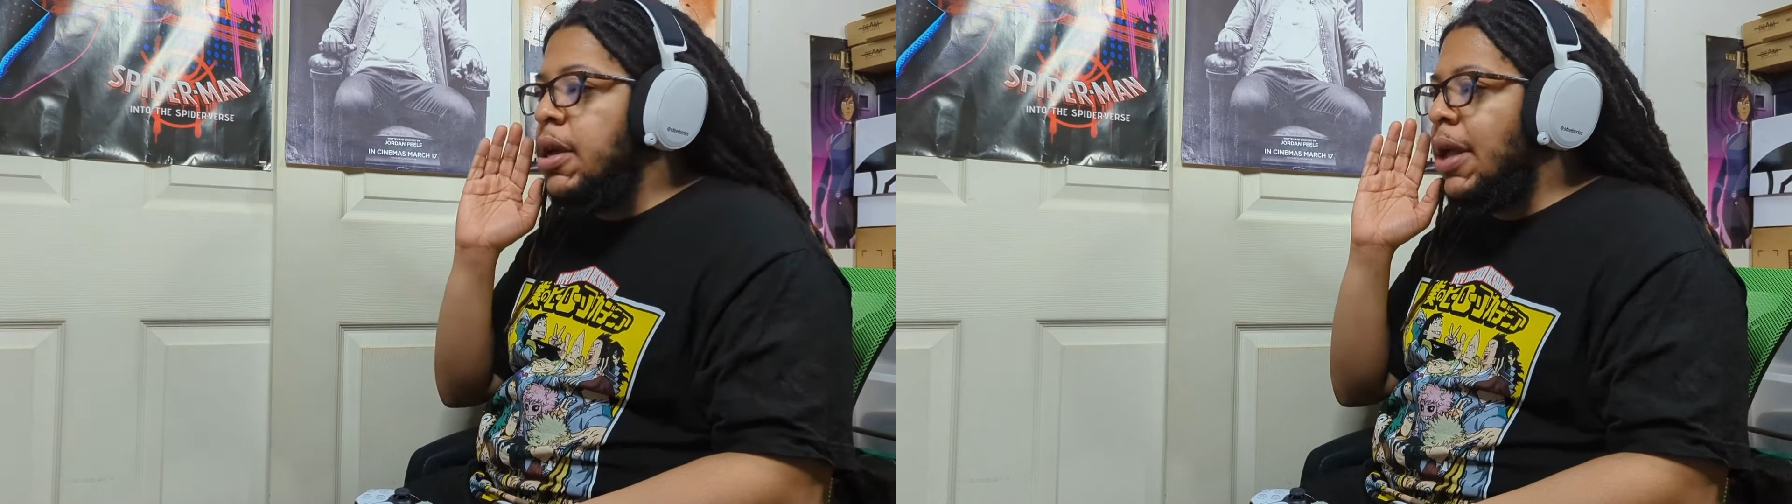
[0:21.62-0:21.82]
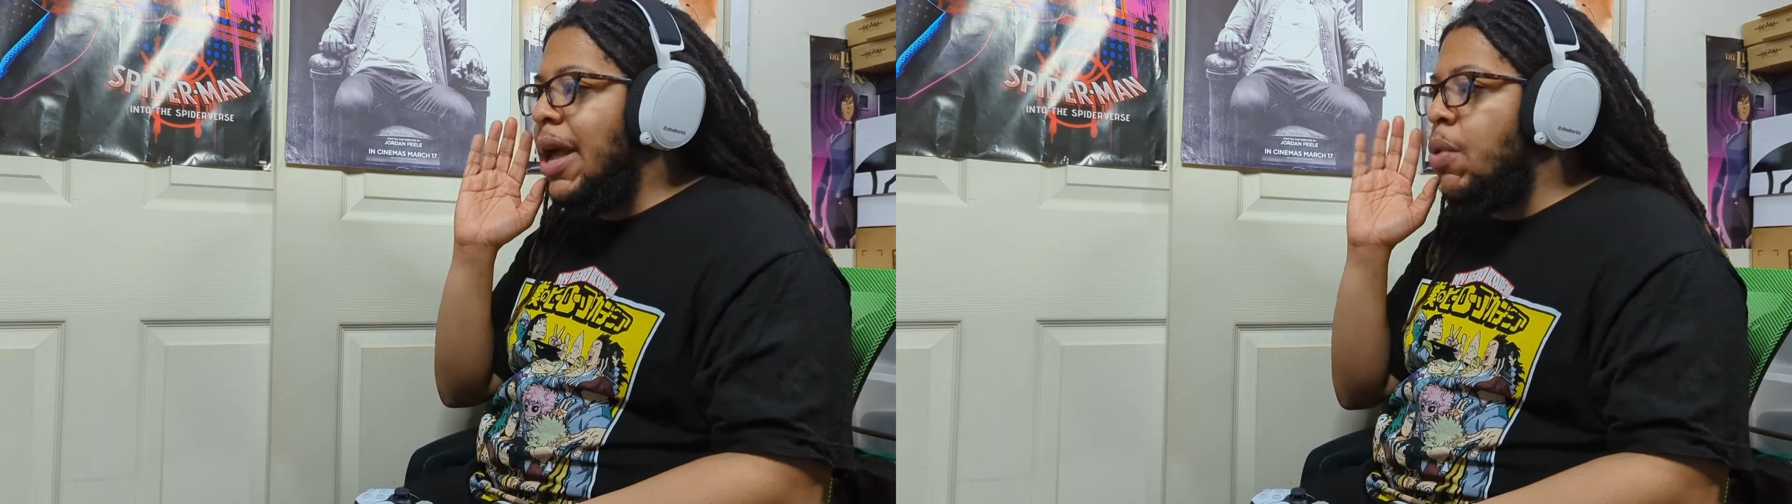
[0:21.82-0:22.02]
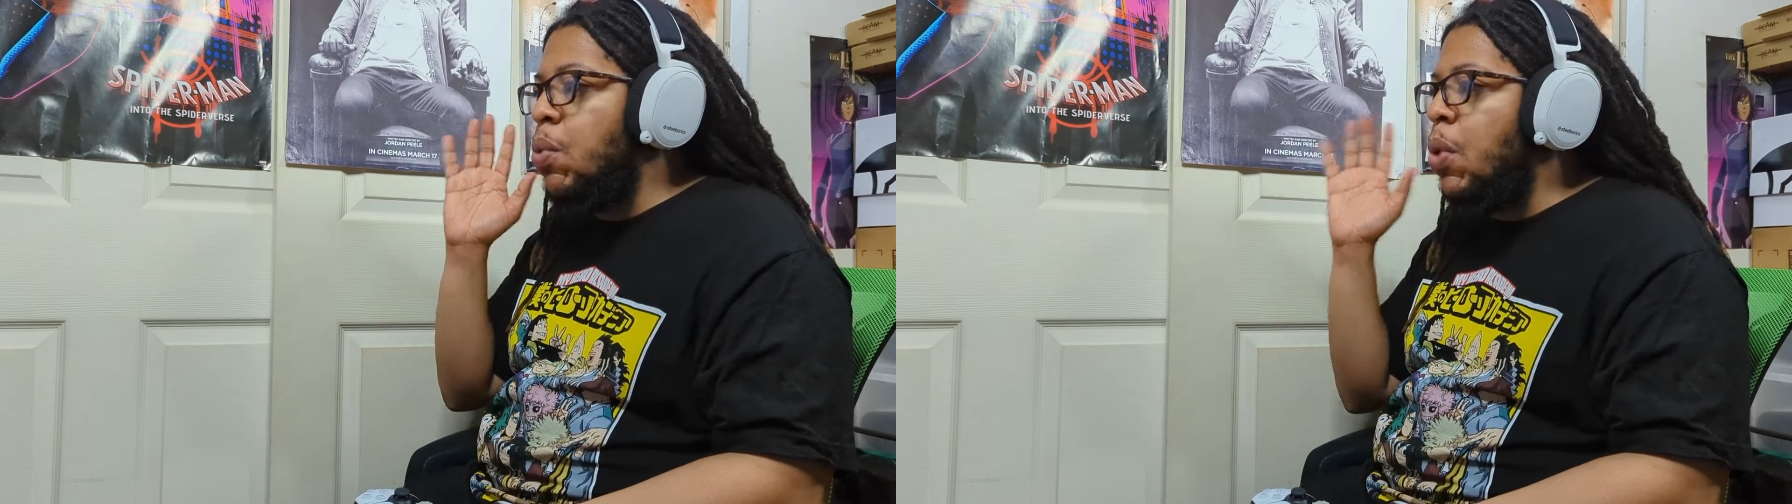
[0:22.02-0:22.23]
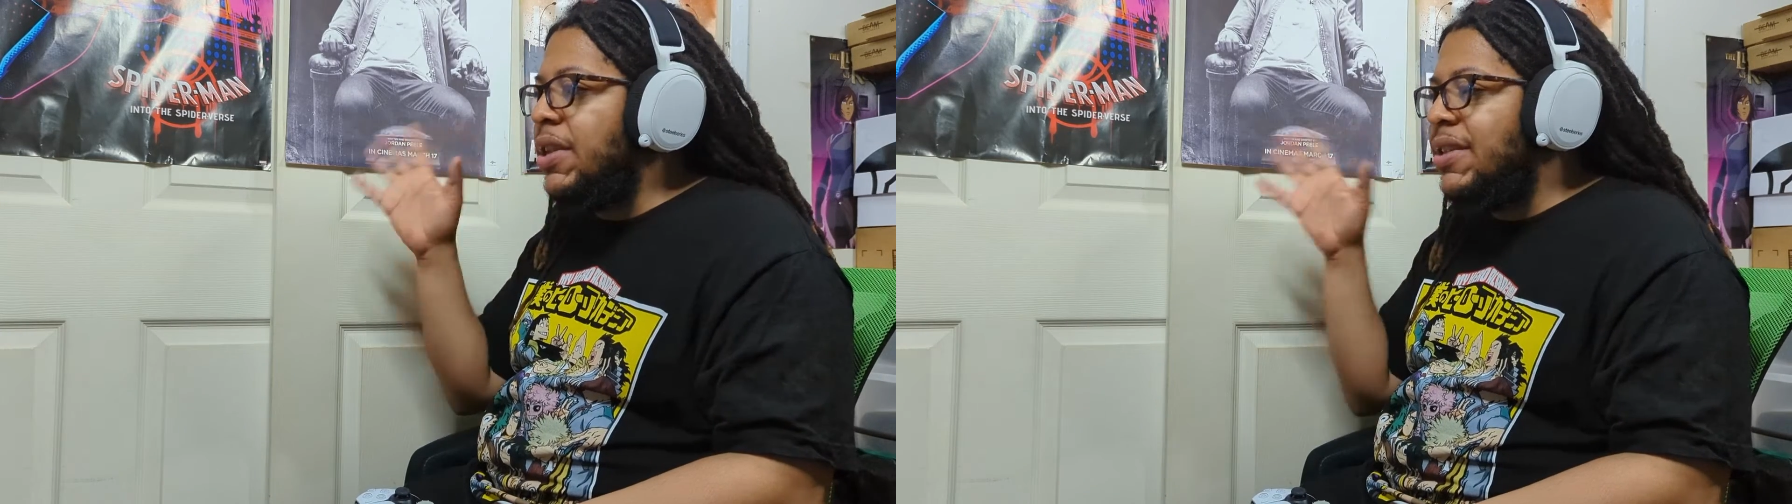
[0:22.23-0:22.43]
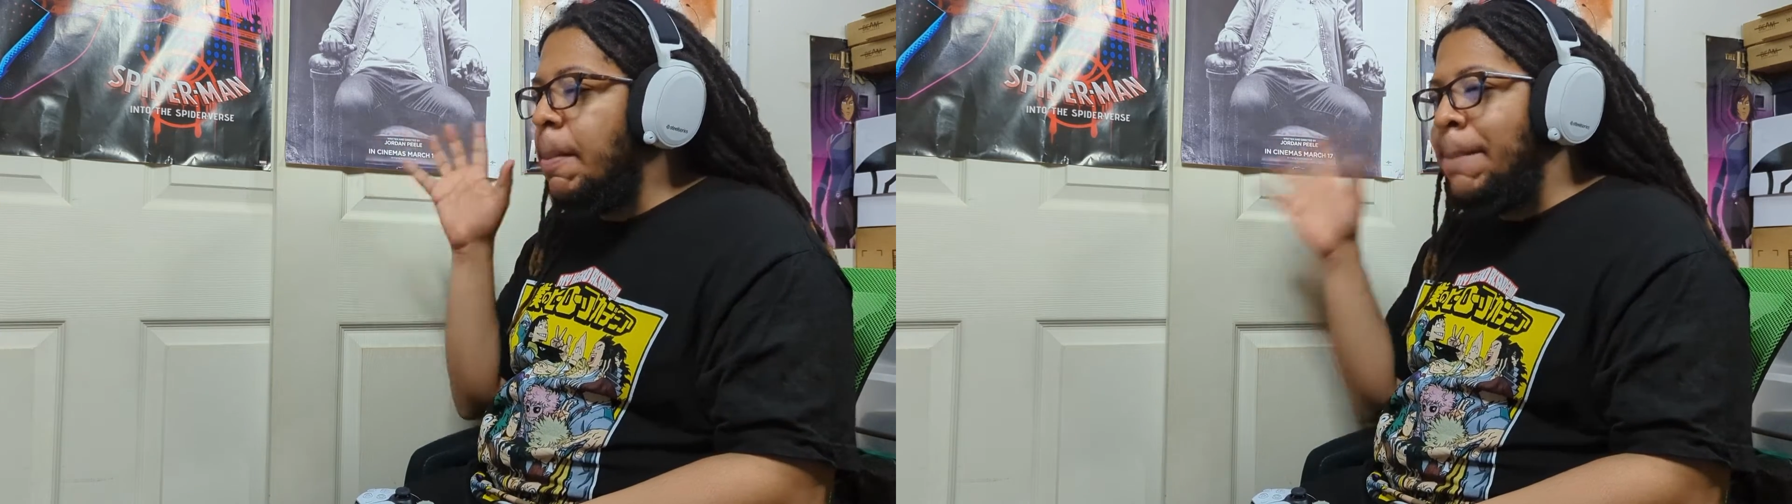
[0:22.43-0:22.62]
like,
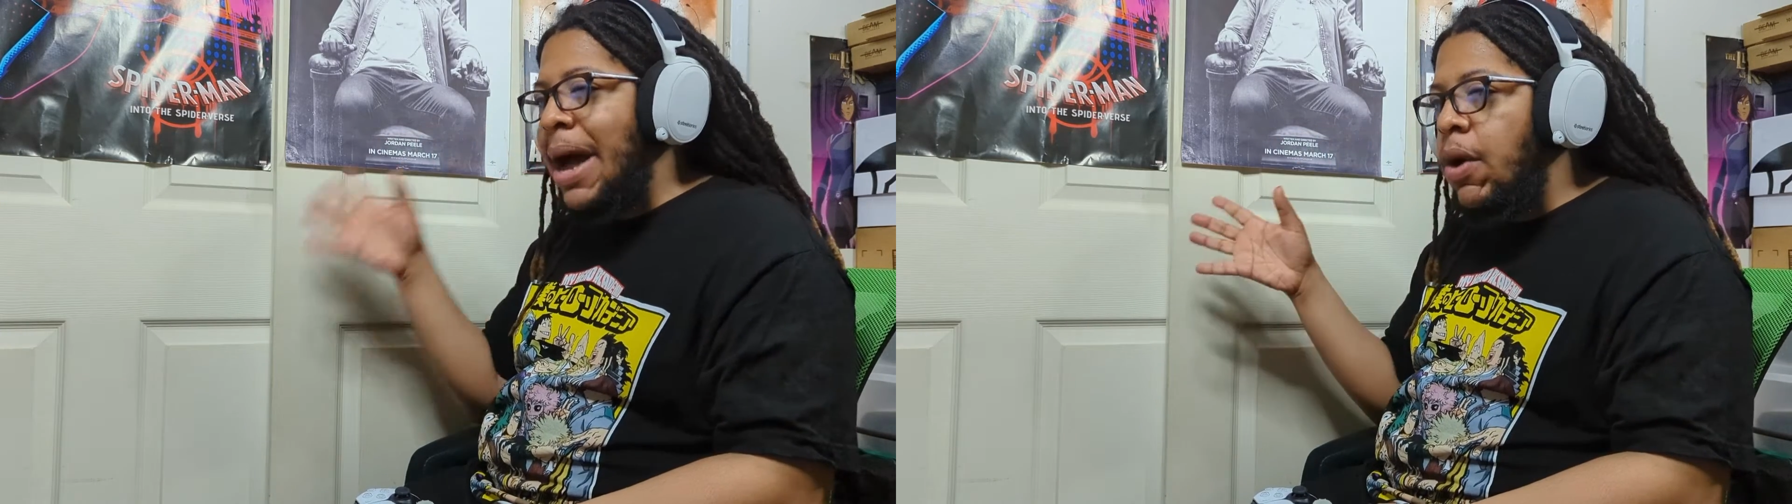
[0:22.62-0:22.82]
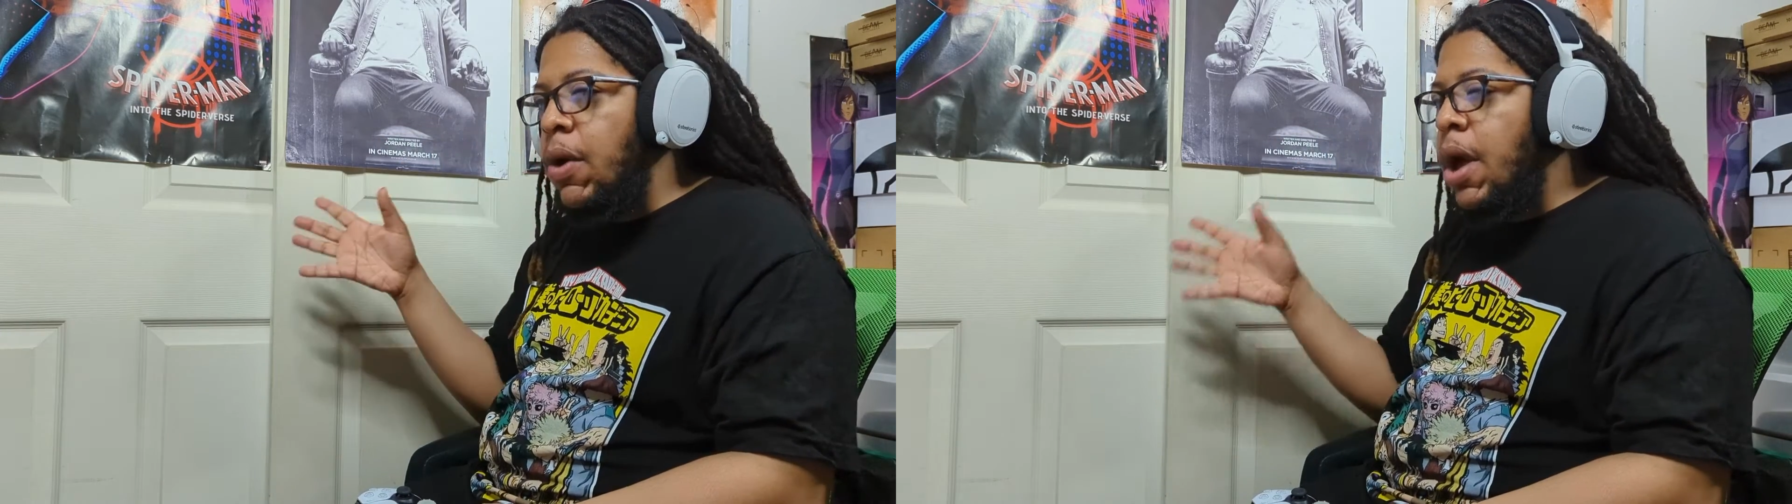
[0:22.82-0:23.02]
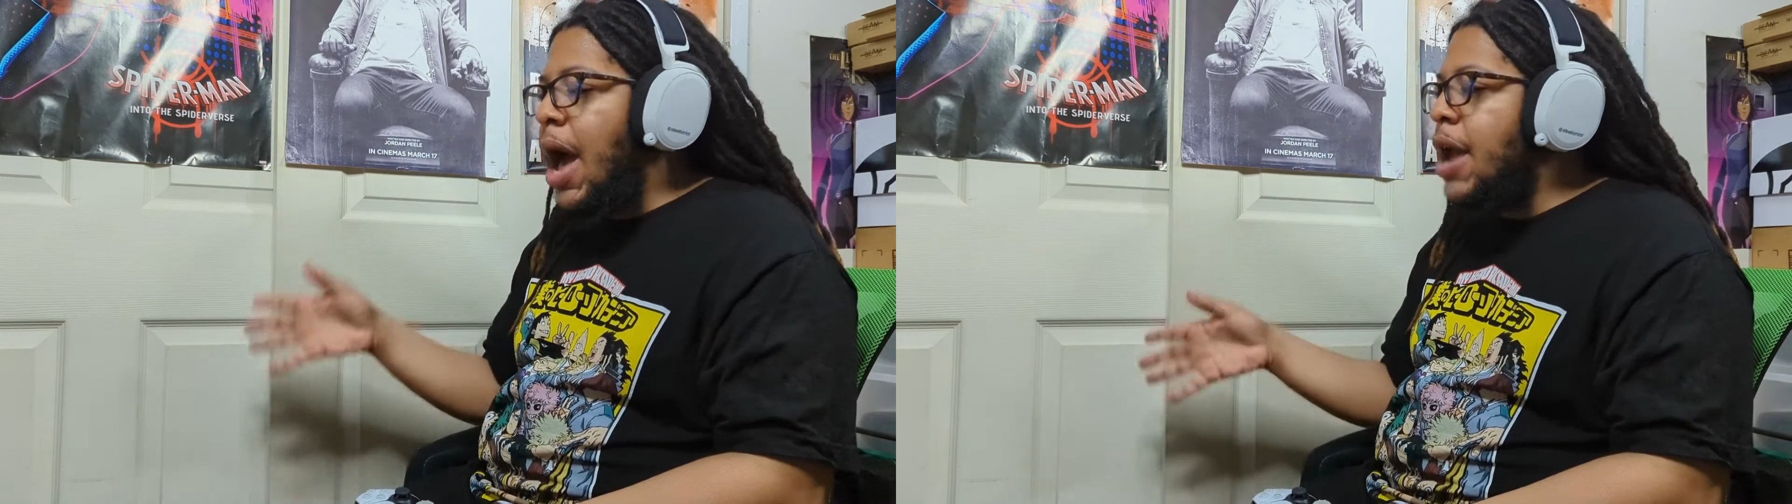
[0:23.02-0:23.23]
what it's about.